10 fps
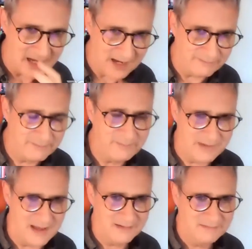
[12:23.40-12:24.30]
and I
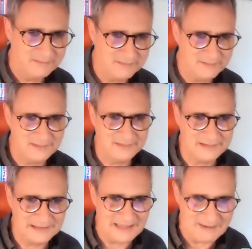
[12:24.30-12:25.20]

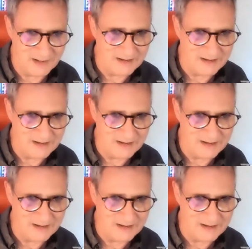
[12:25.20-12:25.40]
declare